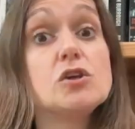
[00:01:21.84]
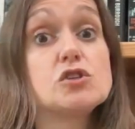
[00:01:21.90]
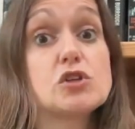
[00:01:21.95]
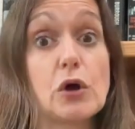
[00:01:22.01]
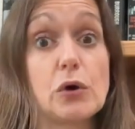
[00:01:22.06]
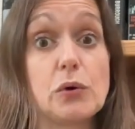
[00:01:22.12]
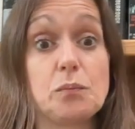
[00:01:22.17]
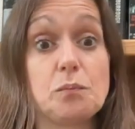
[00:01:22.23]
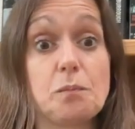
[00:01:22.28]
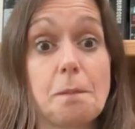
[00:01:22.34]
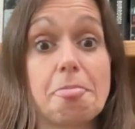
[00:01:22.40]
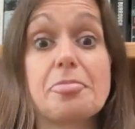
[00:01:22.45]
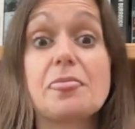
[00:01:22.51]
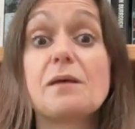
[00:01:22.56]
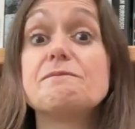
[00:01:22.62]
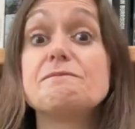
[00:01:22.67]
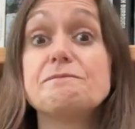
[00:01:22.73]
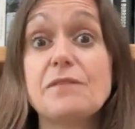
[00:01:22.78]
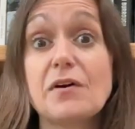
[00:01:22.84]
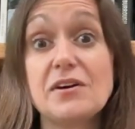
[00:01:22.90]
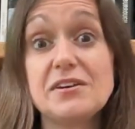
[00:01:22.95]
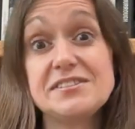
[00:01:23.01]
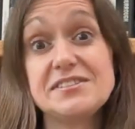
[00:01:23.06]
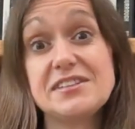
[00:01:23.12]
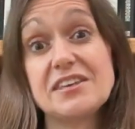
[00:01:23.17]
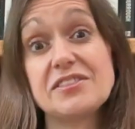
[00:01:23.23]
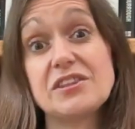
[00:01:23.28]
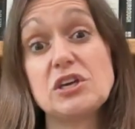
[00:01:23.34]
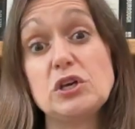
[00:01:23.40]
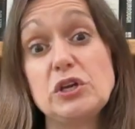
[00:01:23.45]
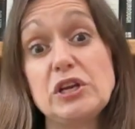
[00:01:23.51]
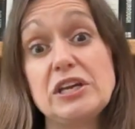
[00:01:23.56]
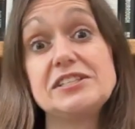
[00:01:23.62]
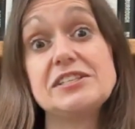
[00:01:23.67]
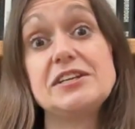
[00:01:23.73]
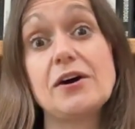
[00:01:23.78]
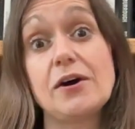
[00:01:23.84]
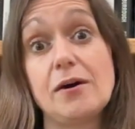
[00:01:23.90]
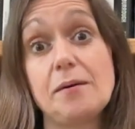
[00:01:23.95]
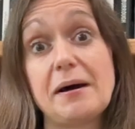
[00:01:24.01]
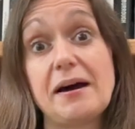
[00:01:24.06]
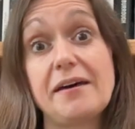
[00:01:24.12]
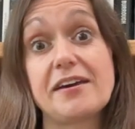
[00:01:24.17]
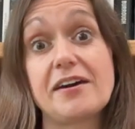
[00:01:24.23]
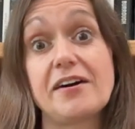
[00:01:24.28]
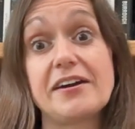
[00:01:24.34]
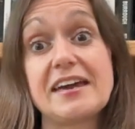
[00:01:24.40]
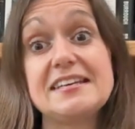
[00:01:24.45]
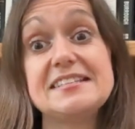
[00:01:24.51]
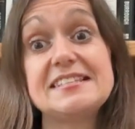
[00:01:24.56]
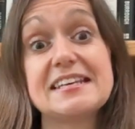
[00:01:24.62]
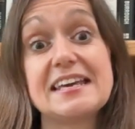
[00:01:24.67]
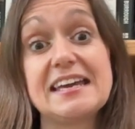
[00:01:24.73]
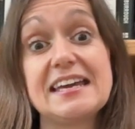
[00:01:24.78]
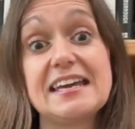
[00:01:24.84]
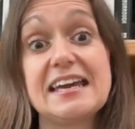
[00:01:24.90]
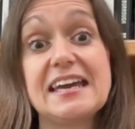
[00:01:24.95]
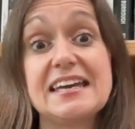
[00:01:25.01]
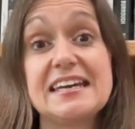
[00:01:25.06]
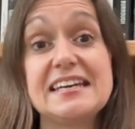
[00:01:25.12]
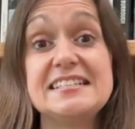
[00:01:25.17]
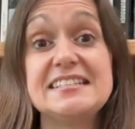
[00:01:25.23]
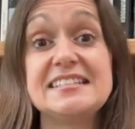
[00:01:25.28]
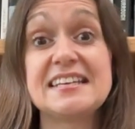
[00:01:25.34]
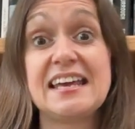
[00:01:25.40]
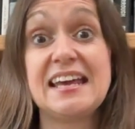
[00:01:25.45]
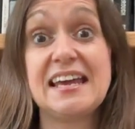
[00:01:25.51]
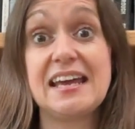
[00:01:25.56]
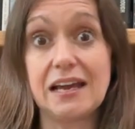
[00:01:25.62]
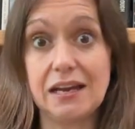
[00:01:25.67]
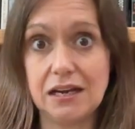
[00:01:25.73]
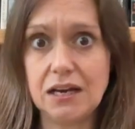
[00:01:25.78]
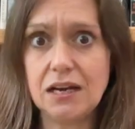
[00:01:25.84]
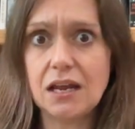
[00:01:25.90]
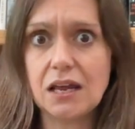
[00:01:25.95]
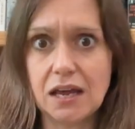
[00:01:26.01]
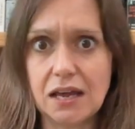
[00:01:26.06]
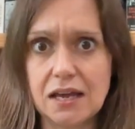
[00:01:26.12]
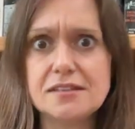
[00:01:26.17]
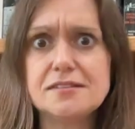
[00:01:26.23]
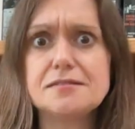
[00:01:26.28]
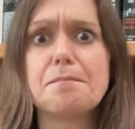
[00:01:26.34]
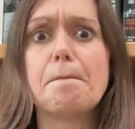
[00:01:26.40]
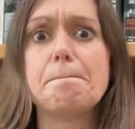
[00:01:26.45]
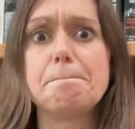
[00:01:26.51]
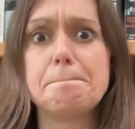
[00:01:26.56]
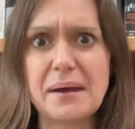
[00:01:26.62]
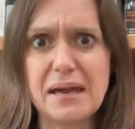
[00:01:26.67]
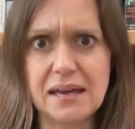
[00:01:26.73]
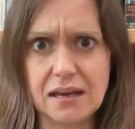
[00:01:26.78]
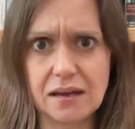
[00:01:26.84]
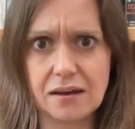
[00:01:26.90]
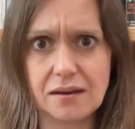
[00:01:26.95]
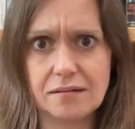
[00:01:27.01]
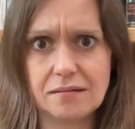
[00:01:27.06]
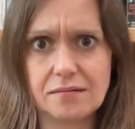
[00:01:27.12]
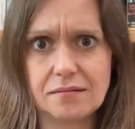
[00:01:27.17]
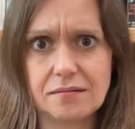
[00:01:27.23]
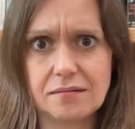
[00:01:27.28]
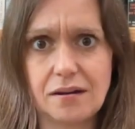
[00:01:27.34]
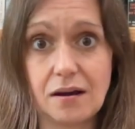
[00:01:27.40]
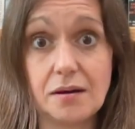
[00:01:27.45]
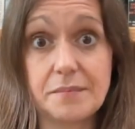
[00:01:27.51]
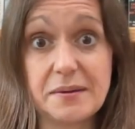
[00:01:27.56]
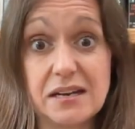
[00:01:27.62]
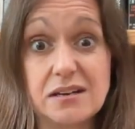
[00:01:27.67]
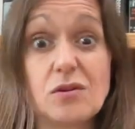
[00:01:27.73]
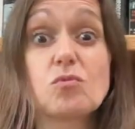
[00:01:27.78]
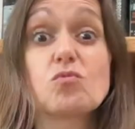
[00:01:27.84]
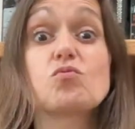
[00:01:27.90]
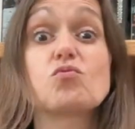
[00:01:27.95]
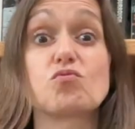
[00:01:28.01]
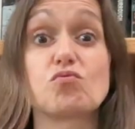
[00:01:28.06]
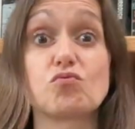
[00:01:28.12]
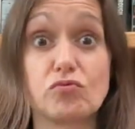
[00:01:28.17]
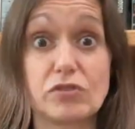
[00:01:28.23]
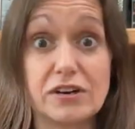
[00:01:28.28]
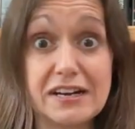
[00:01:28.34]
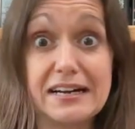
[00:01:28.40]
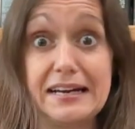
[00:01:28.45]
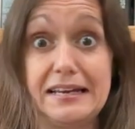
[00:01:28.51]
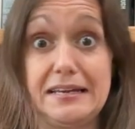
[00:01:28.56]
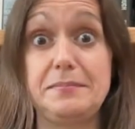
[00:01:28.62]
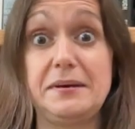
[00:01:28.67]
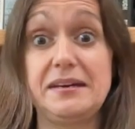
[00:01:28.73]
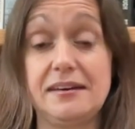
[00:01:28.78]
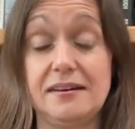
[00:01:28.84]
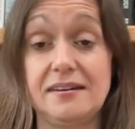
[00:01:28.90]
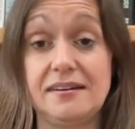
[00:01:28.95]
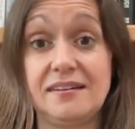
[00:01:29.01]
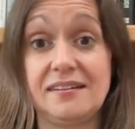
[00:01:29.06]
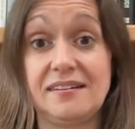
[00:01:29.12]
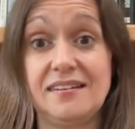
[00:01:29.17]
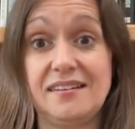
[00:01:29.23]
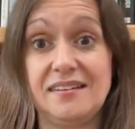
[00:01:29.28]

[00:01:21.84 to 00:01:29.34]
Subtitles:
So, the first thing that you need to know about the IAC is it is big. I mean, really big.